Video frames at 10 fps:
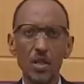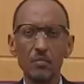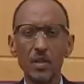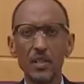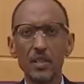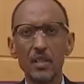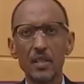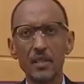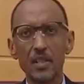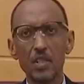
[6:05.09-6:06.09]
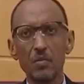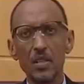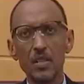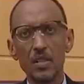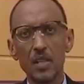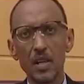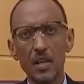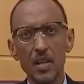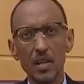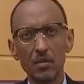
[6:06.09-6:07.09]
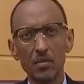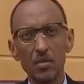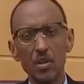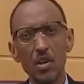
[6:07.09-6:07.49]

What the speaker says: impact assessment is carried out